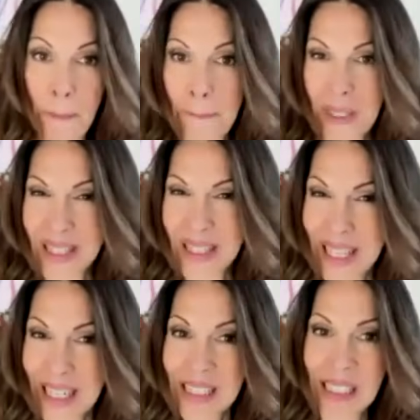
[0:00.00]
but the
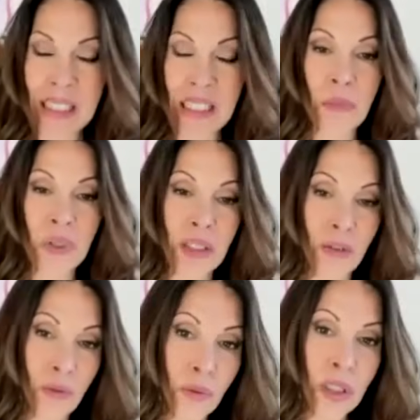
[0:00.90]
last 6 to 8 months I've
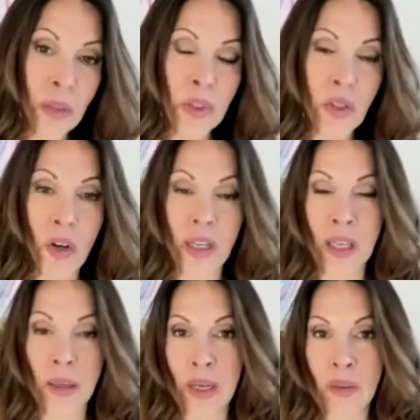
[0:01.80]
really been talking
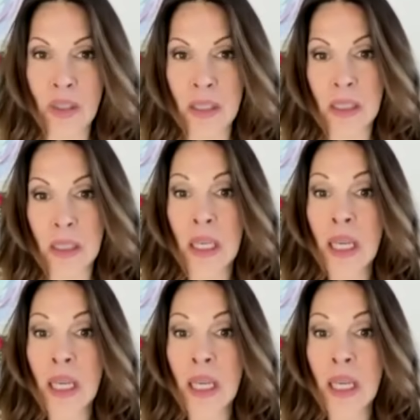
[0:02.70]
about this